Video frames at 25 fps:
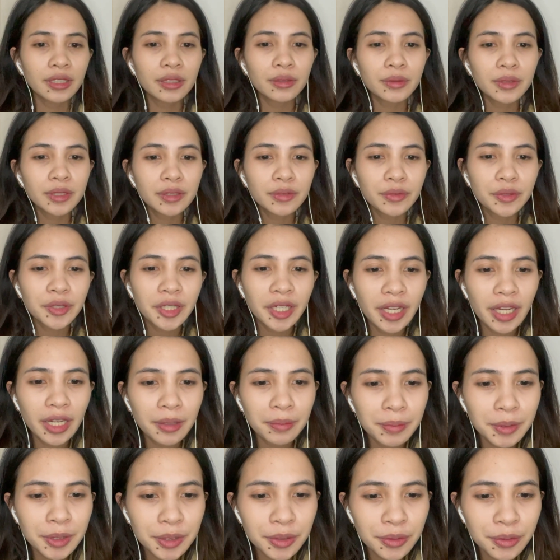was for
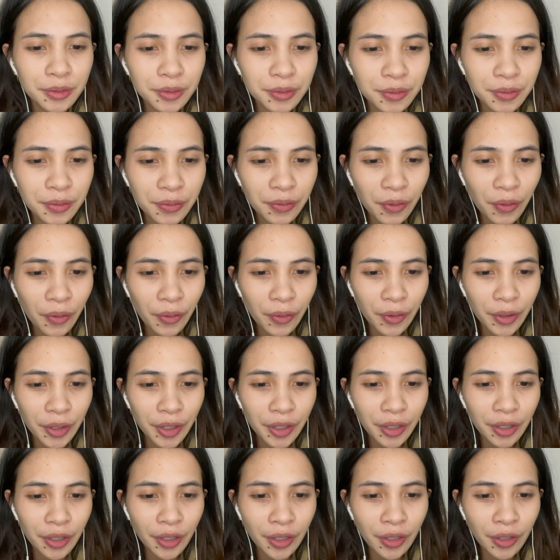episode
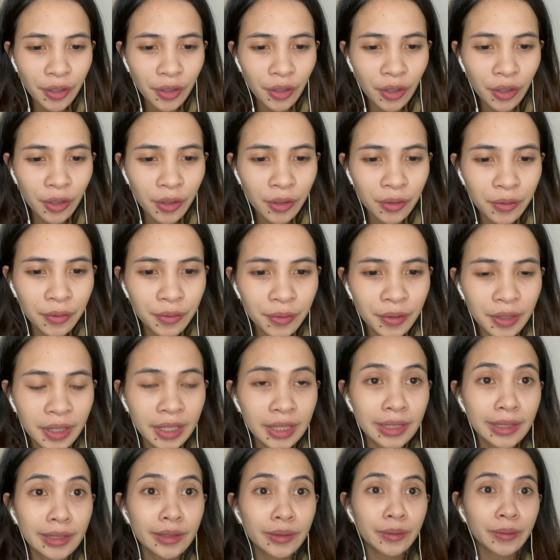4 of
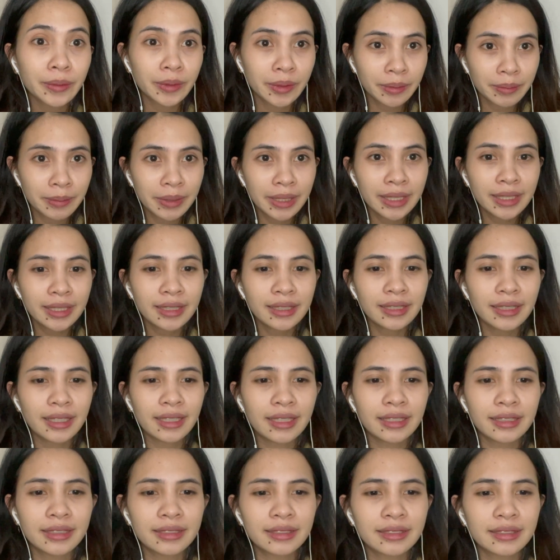Little Women,
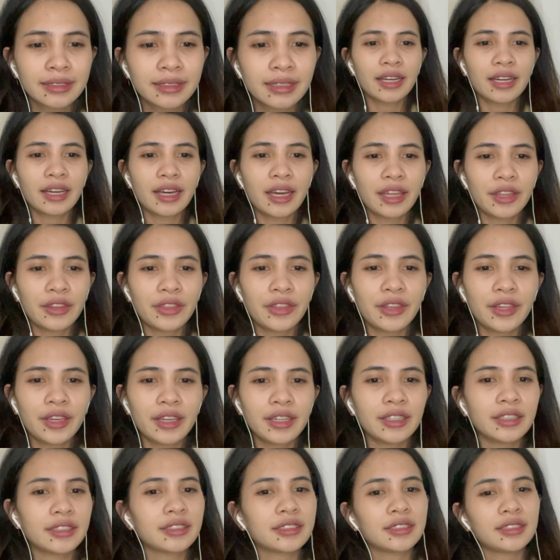and I
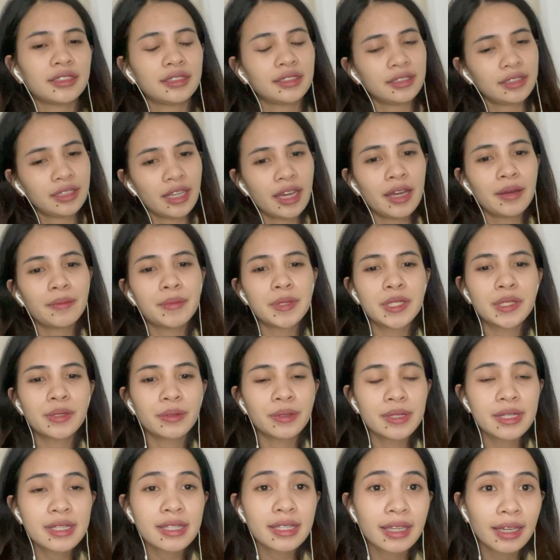think the
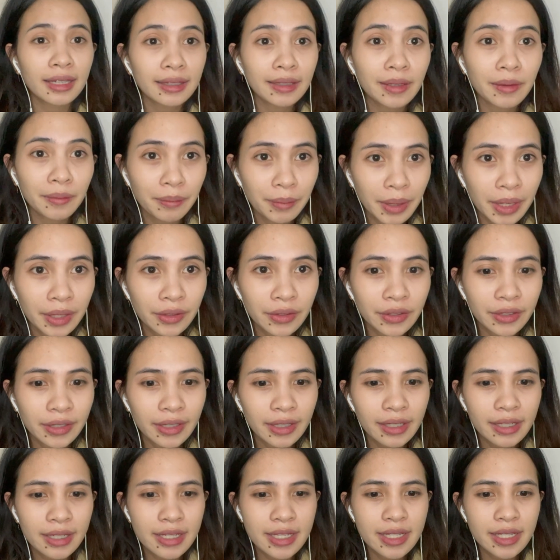episode is getting
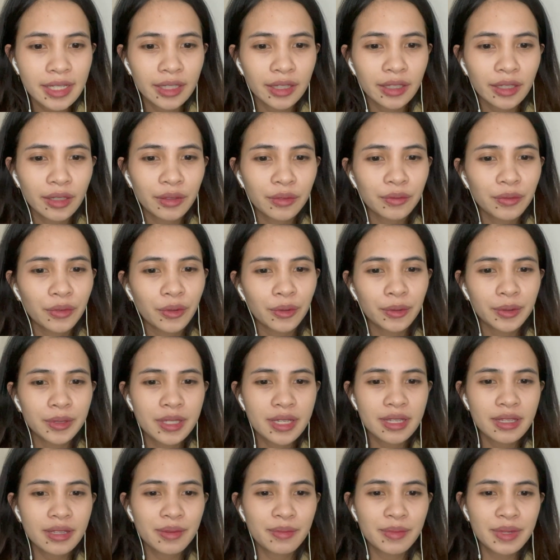better as it
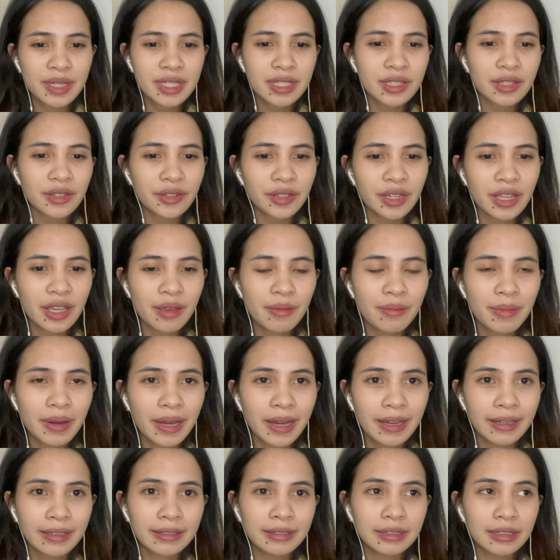unfolds the mystery
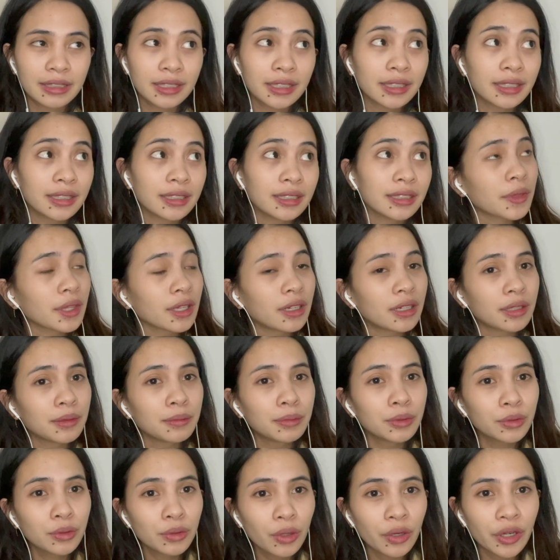behind the
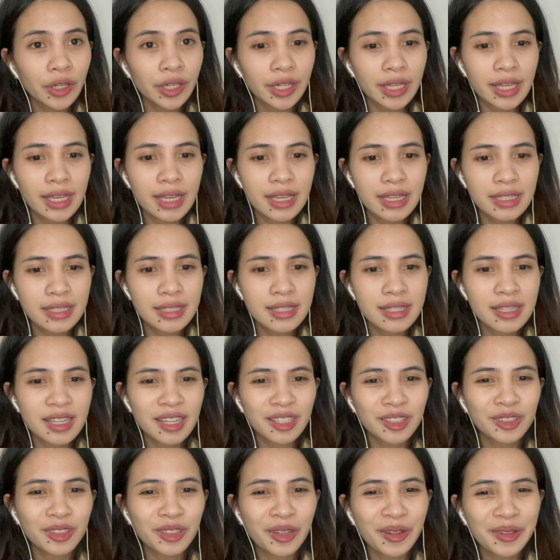blue orchids
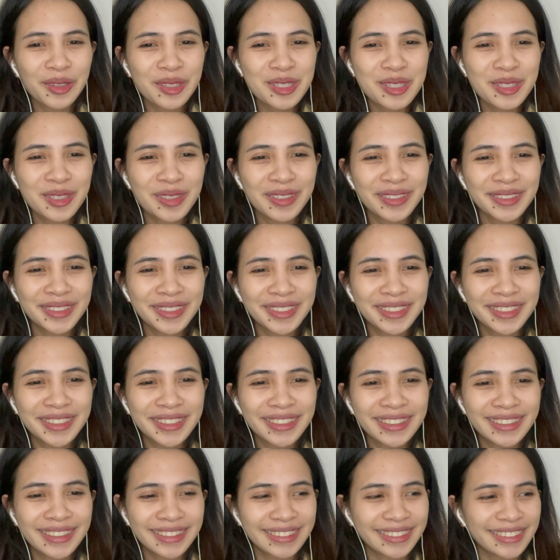and also the
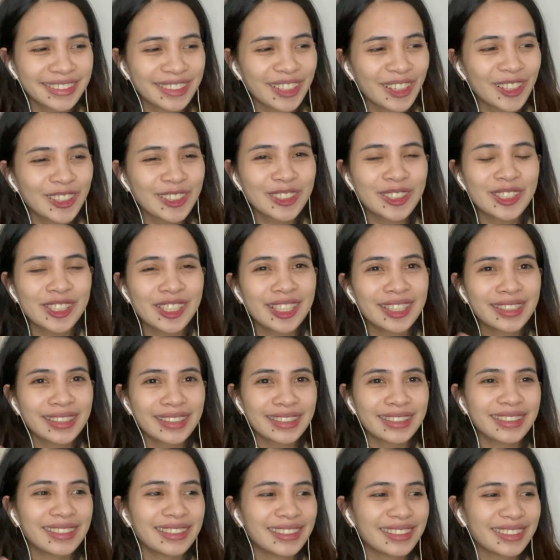
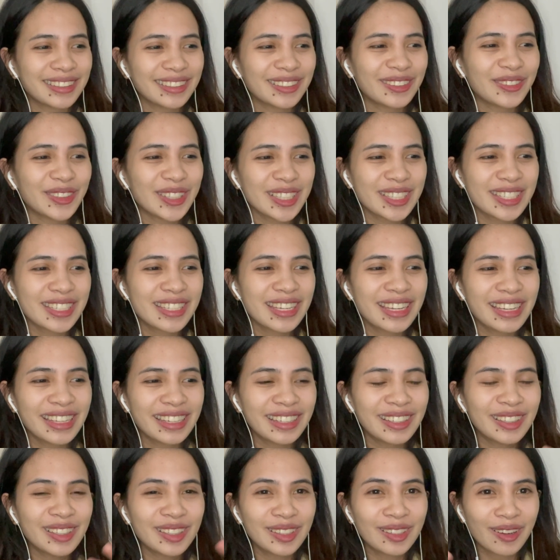contract, what's
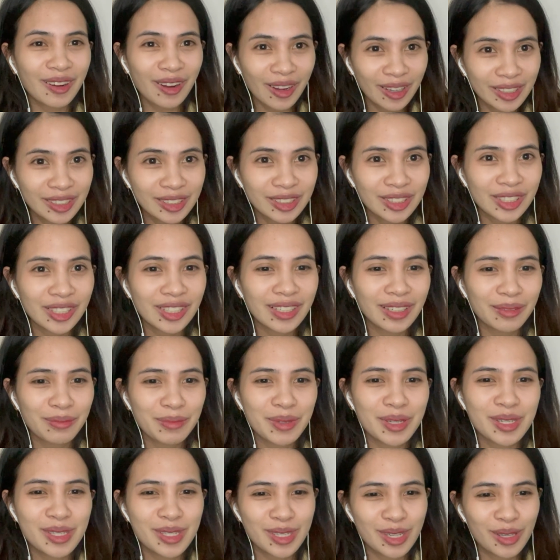hidden in the contract,
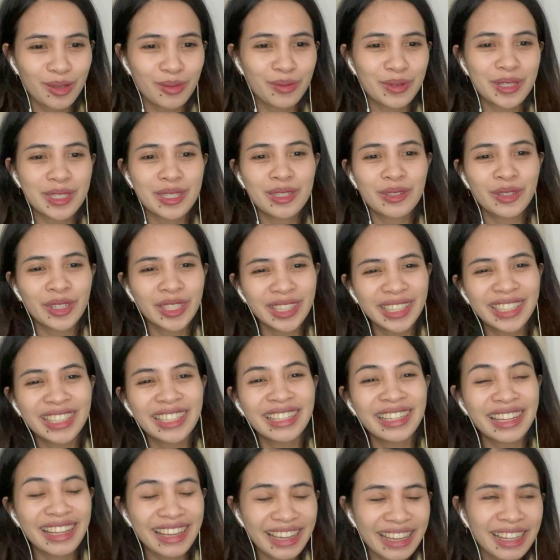because it was written
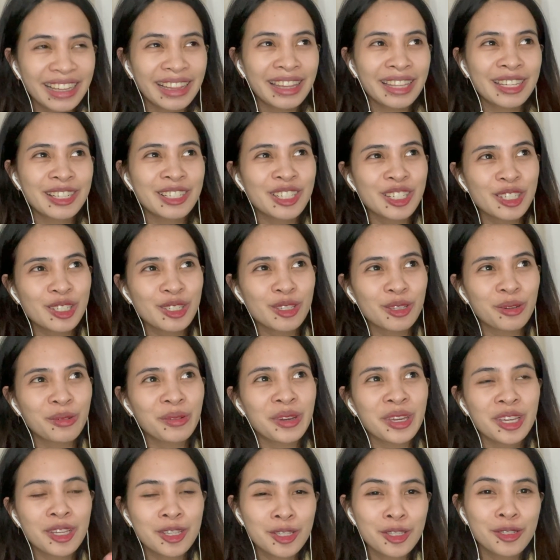in English, so
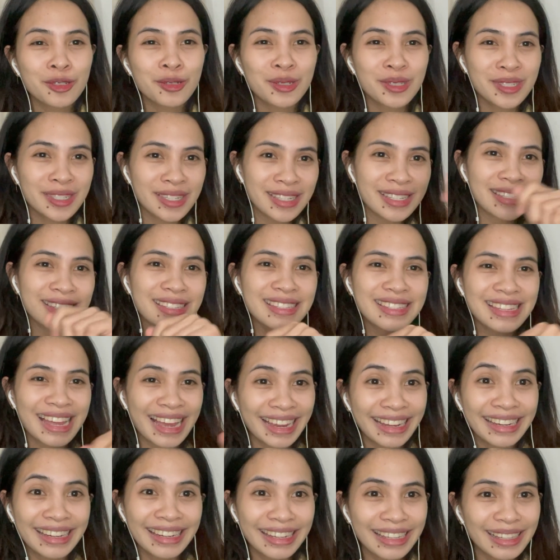Injo just
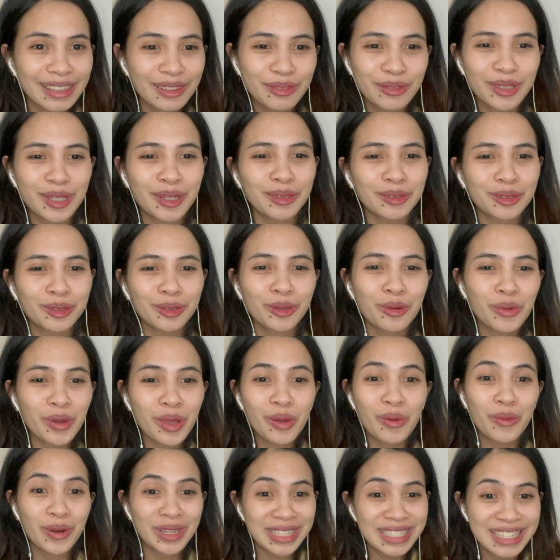signed it without
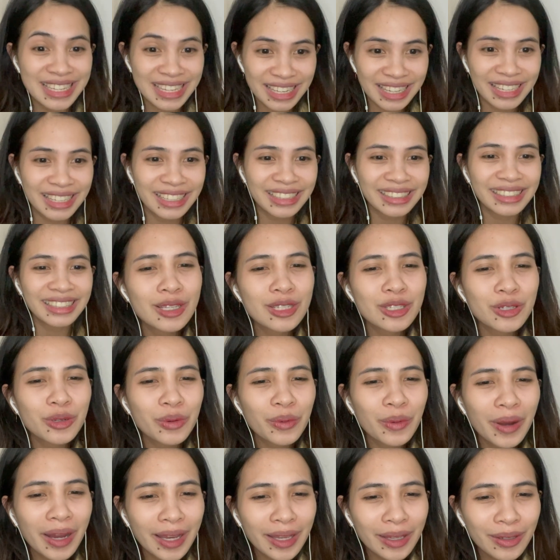knowing what's in it. So
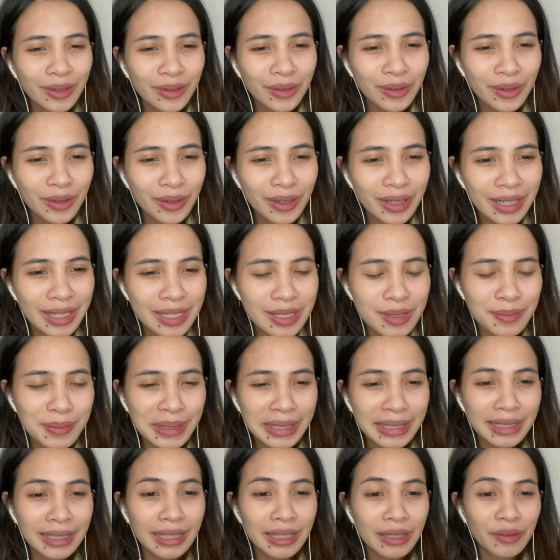Hwayeong has
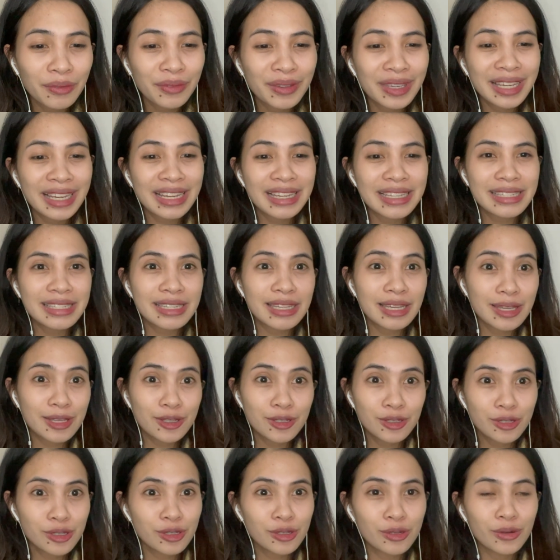been living as
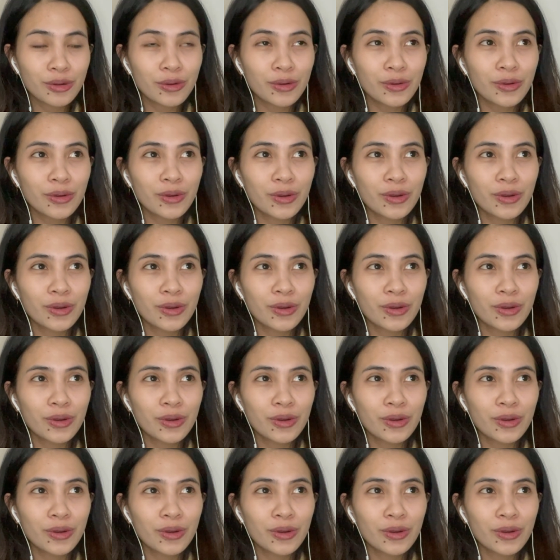Injo